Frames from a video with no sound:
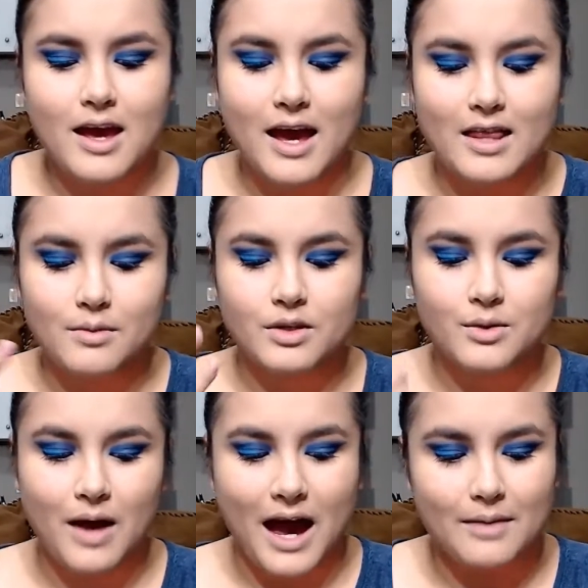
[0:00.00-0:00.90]
And then when
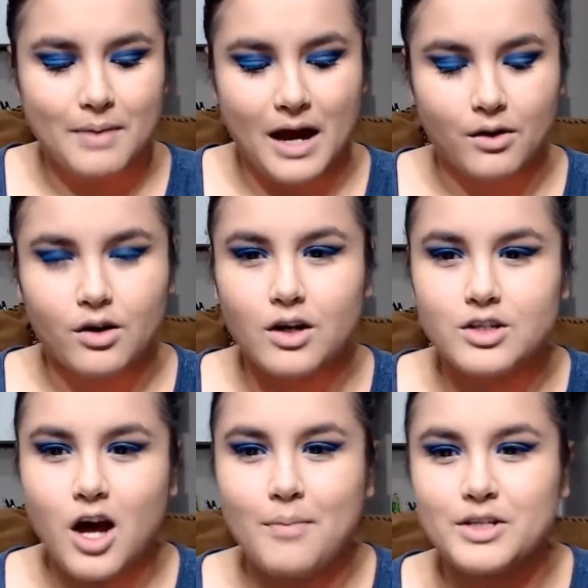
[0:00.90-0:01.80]
you add powder on
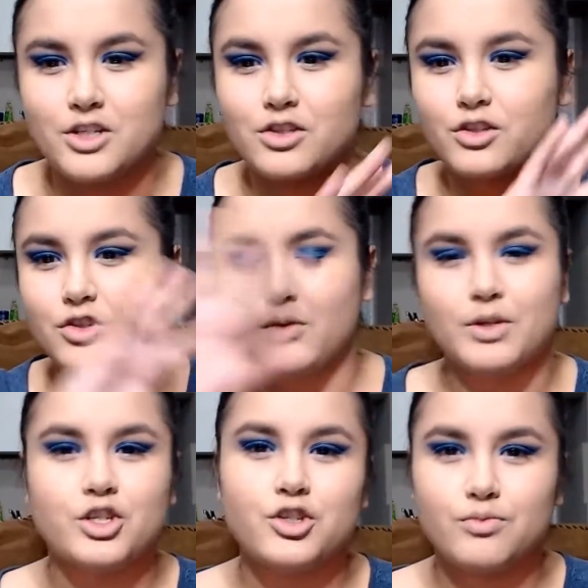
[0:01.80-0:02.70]
top, it just looks so
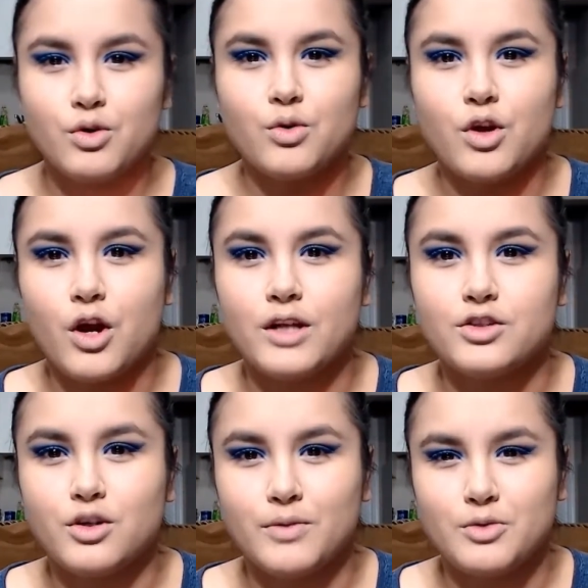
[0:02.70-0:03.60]
much smoother and
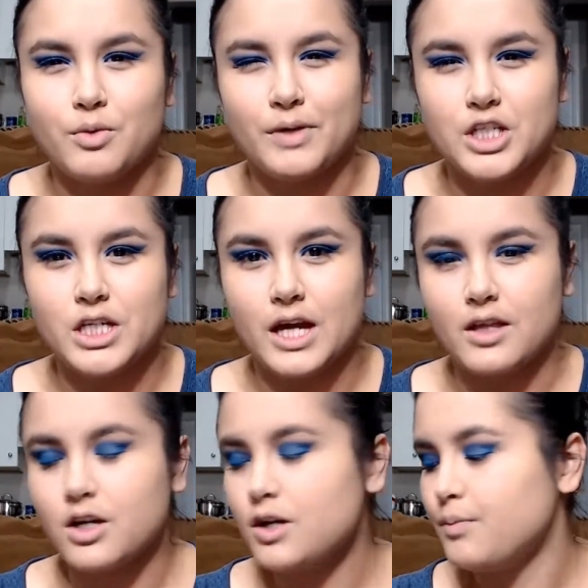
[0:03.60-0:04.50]
so much more put together.